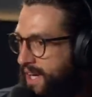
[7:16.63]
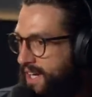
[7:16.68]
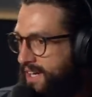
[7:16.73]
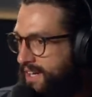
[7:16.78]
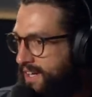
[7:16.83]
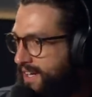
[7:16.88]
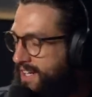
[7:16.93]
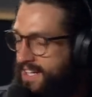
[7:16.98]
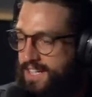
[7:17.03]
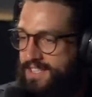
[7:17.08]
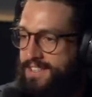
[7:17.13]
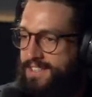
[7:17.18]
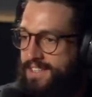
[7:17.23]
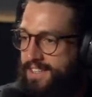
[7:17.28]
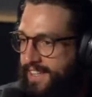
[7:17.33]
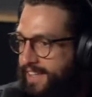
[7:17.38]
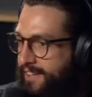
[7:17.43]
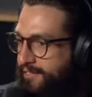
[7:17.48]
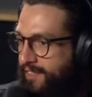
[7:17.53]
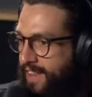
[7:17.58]
He doesn't
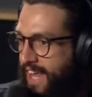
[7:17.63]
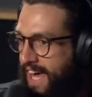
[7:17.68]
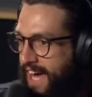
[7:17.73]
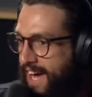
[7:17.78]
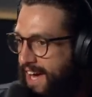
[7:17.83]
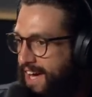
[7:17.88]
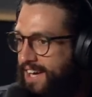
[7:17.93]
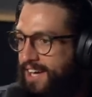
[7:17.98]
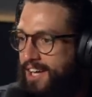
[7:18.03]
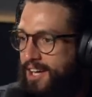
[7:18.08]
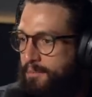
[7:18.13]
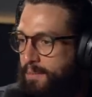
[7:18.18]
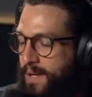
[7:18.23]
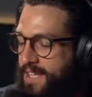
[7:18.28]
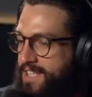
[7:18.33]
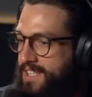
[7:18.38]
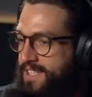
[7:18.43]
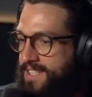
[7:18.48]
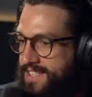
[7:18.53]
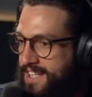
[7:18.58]
live there. But to
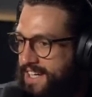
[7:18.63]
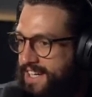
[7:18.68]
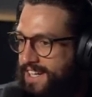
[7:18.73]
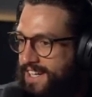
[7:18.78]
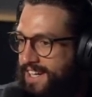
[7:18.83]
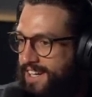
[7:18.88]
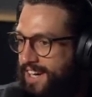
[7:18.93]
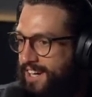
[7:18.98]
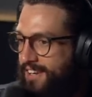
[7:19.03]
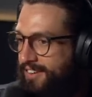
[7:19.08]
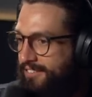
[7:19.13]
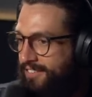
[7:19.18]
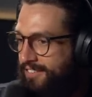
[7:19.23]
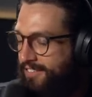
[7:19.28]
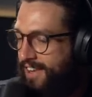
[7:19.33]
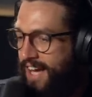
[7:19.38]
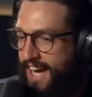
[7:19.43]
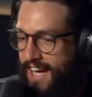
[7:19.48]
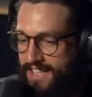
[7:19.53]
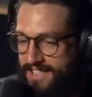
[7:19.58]
see
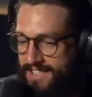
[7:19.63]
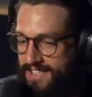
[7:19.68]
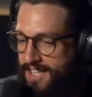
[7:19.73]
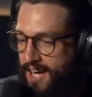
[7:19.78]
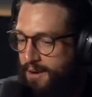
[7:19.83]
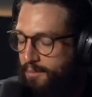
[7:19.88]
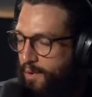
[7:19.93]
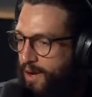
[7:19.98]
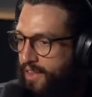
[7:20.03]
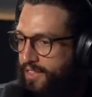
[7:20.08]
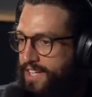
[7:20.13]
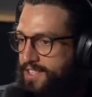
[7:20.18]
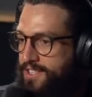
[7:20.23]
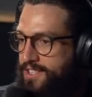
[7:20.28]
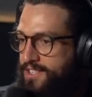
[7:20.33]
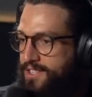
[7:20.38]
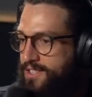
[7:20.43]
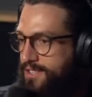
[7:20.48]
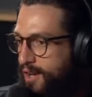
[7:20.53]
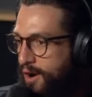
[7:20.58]
like someone that's
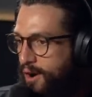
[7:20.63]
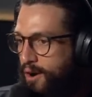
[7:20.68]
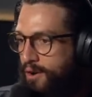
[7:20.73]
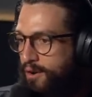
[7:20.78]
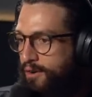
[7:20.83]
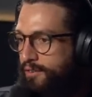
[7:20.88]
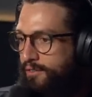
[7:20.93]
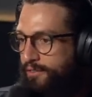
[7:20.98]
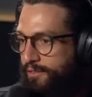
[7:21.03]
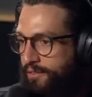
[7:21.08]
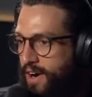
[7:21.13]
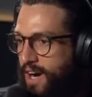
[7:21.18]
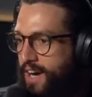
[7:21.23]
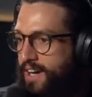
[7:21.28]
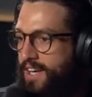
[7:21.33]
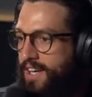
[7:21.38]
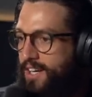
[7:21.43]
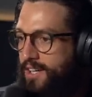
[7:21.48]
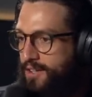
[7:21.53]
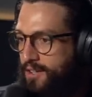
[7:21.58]
so
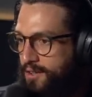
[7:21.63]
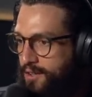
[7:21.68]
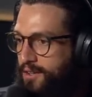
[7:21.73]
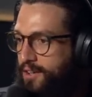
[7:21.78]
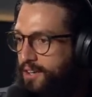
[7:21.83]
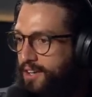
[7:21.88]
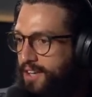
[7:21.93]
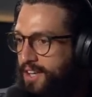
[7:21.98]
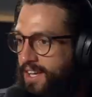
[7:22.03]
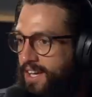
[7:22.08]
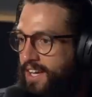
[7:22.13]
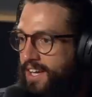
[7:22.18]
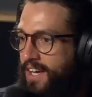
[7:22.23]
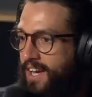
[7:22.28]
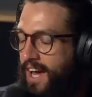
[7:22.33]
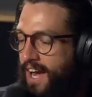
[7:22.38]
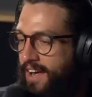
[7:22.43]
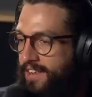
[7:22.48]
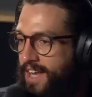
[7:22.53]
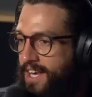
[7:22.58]
fucking good,
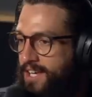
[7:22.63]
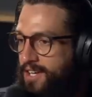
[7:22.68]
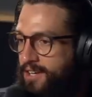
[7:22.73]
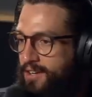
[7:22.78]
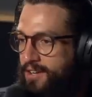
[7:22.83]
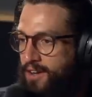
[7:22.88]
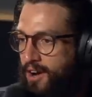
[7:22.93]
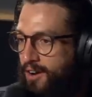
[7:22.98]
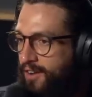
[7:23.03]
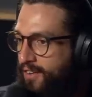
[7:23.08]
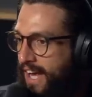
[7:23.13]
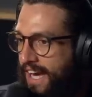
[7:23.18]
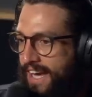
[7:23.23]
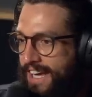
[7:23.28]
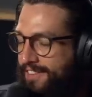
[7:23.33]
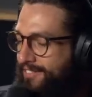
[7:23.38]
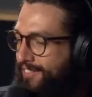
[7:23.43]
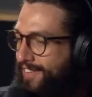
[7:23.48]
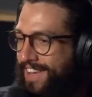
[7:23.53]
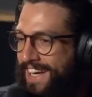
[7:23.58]
and then you go like
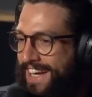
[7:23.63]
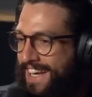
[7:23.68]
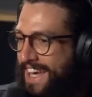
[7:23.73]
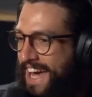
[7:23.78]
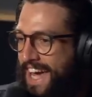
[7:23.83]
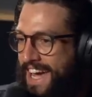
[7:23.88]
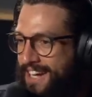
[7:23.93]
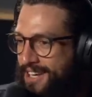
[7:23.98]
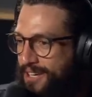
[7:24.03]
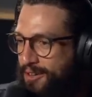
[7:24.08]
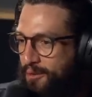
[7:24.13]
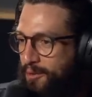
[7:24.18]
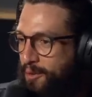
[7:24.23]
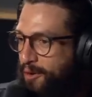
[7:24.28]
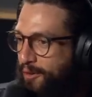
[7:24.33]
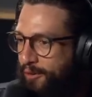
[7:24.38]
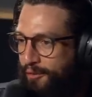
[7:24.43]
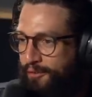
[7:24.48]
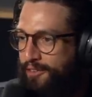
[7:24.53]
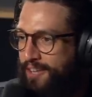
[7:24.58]
even like Caden
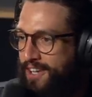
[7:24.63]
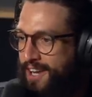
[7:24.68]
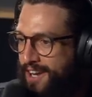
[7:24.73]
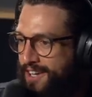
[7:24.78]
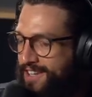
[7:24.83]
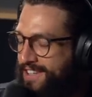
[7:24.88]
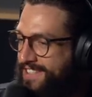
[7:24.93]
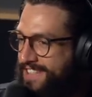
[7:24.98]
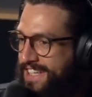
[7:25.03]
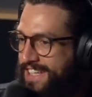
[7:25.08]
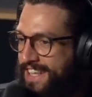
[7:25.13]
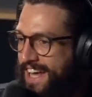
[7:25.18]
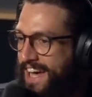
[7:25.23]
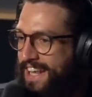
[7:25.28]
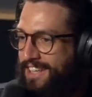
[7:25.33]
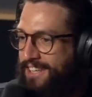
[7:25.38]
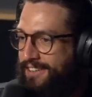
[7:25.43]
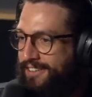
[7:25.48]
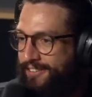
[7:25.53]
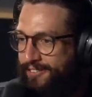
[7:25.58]
DeWolf, you know, you see that
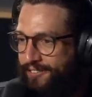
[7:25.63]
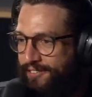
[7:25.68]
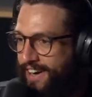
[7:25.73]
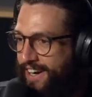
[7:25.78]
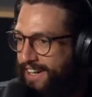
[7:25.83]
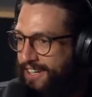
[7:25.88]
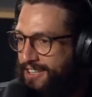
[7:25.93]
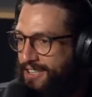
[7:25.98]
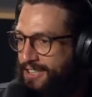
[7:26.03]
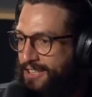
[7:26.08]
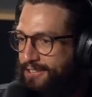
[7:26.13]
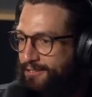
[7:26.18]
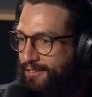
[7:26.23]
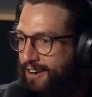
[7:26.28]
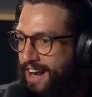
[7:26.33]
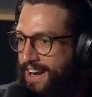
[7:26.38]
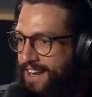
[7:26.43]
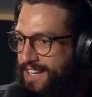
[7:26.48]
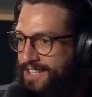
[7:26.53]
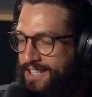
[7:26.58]
little fucking
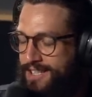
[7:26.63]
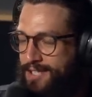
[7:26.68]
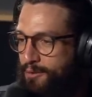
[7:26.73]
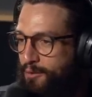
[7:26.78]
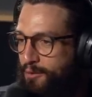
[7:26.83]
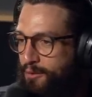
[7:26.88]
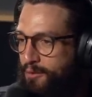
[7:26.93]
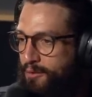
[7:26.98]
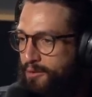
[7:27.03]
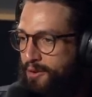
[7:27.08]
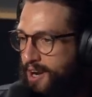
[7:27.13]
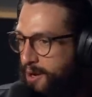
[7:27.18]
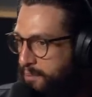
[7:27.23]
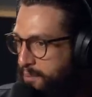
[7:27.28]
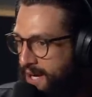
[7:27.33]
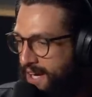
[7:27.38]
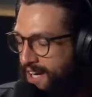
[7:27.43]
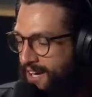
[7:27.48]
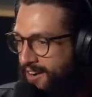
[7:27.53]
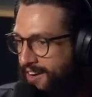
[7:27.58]
shredder just
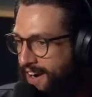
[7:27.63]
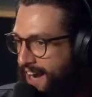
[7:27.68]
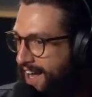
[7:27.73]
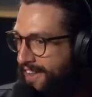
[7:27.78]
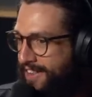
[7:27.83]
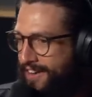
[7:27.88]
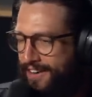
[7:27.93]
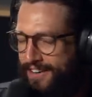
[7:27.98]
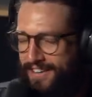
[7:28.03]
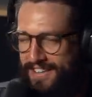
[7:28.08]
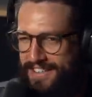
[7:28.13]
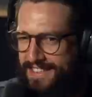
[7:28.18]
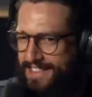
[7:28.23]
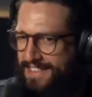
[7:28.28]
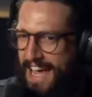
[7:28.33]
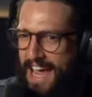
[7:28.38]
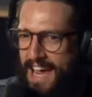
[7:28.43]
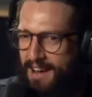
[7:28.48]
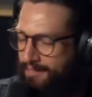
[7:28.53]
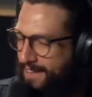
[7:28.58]
ripping around there on the
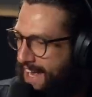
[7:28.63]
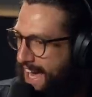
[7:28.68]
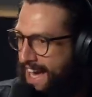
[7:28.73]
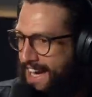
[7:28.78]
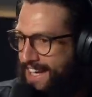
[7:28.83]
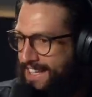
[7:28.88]
same day.